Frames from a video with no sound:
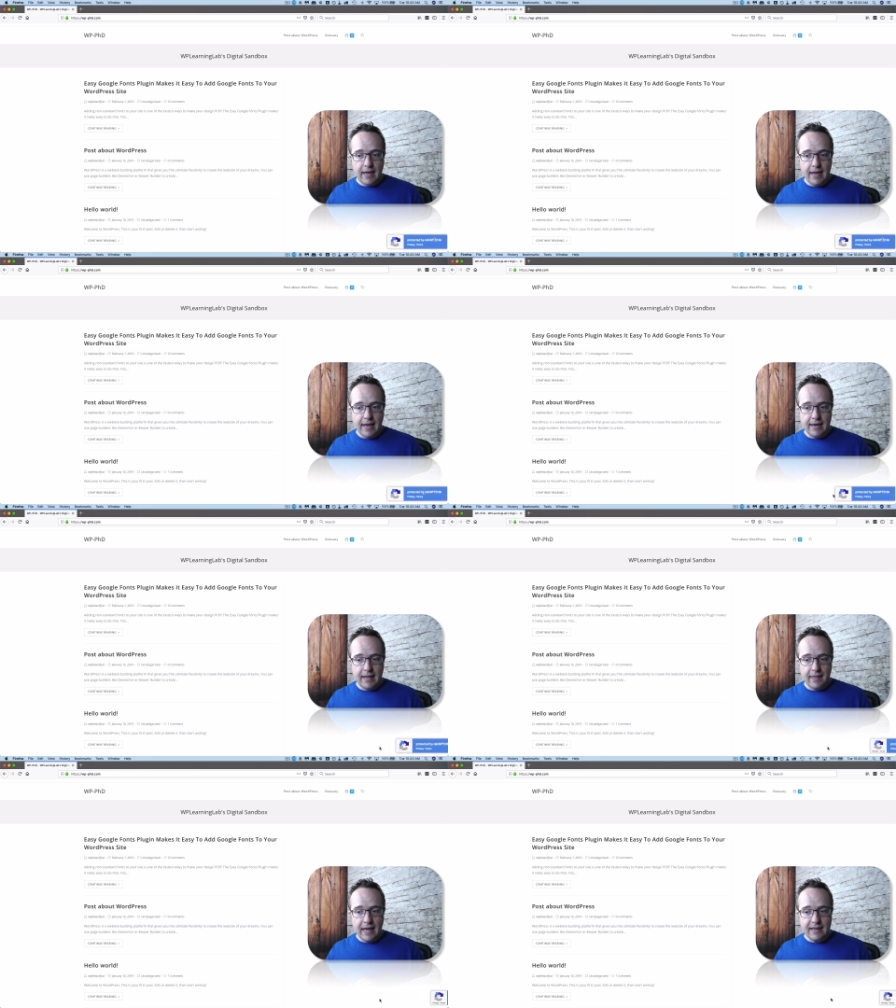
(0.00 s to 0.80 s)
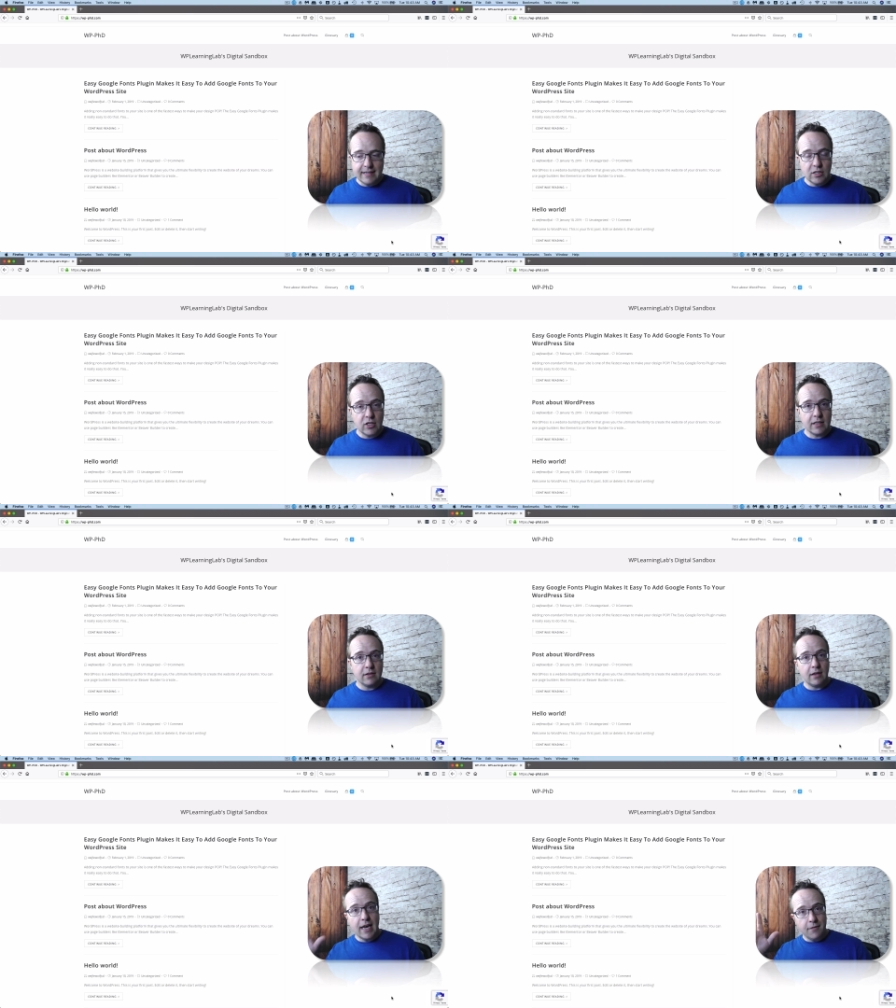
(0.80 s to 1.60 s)
And that is injected
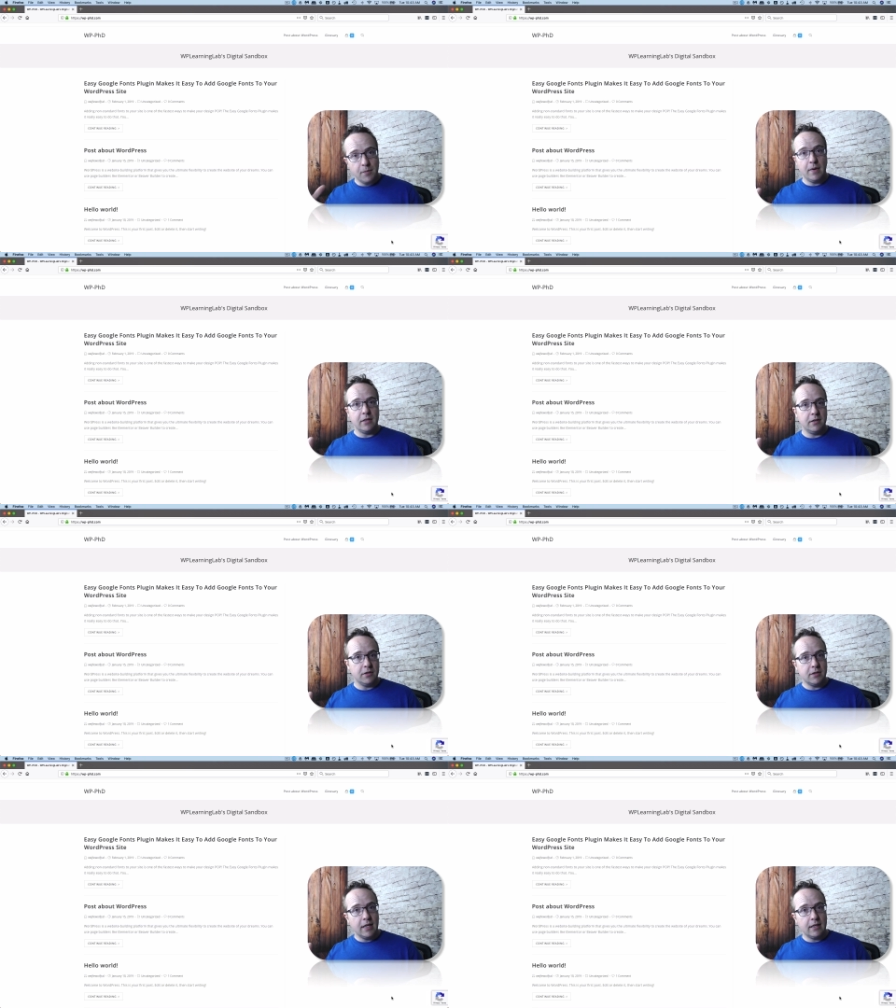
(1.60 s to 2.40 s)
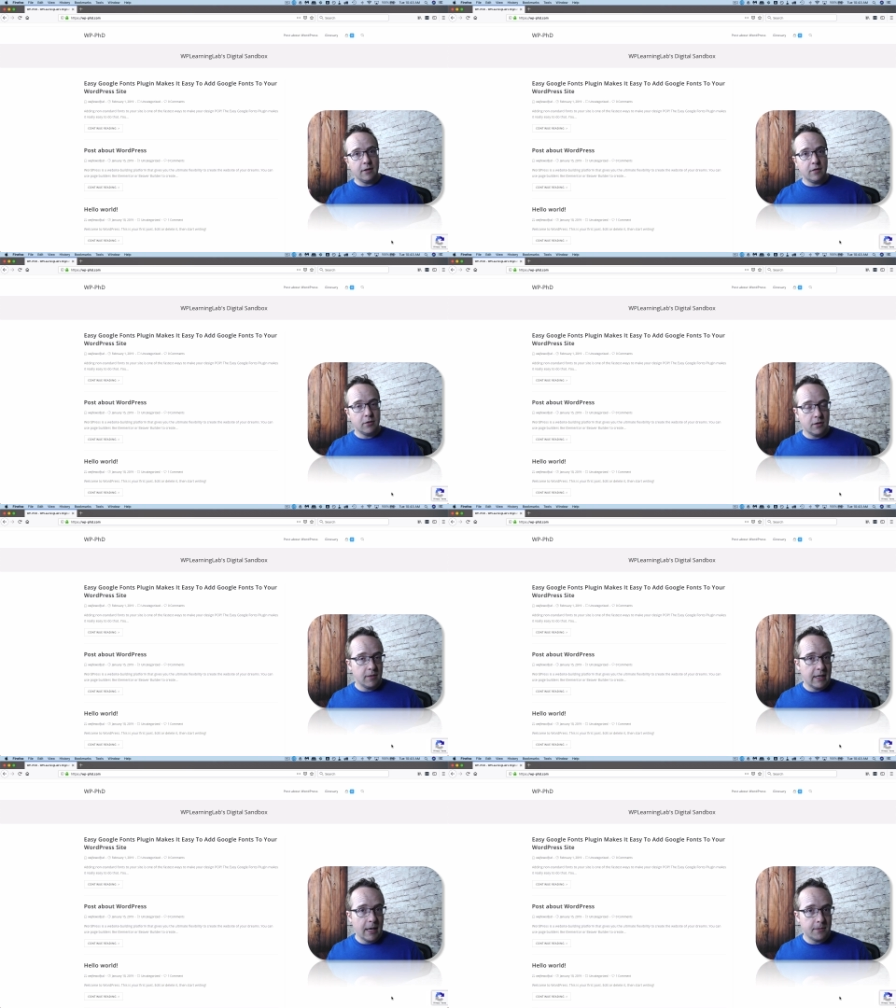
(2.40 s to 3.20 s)
on every page of your site if you're using
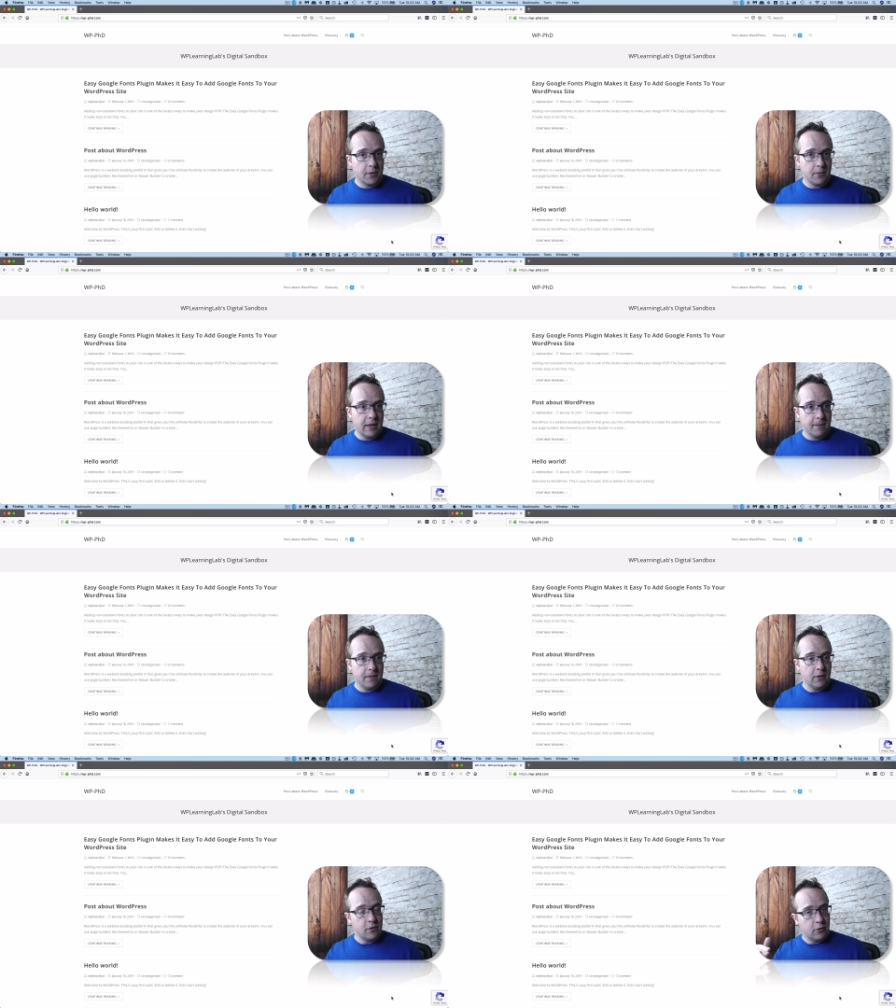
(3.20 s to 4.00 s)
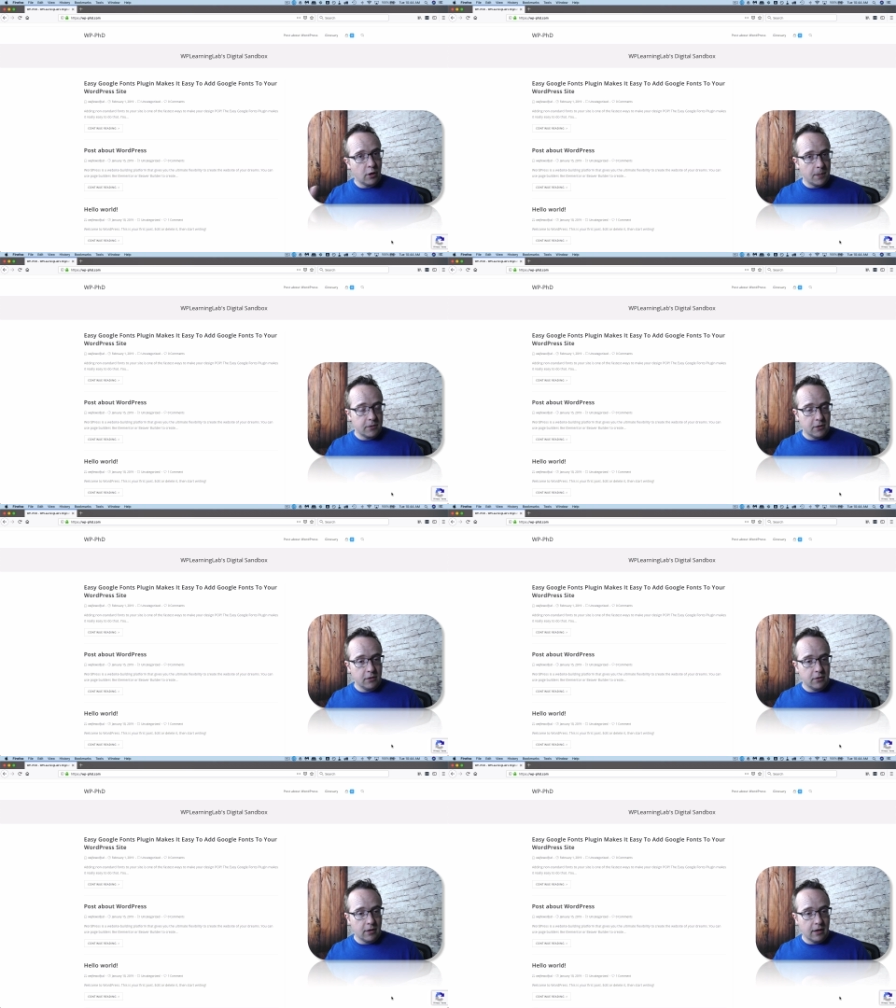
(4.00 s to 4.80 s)
reCAPTCHA three. There's no option to
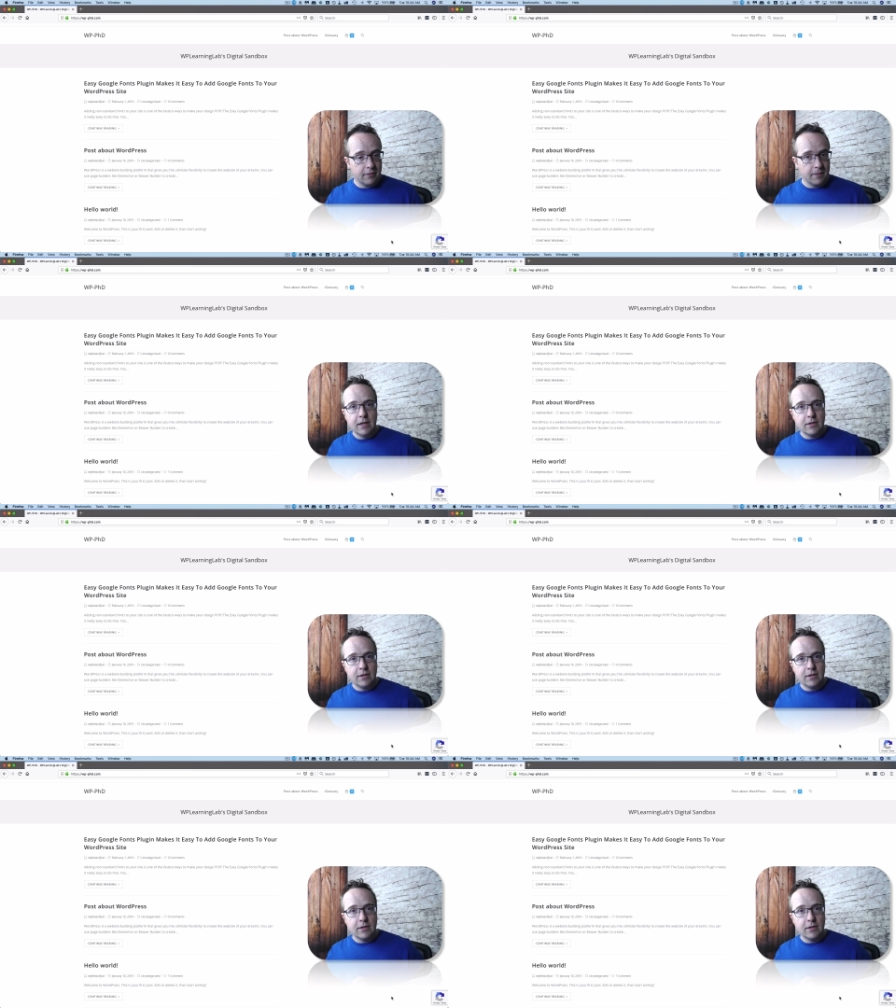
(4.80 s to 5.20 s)
turn it off.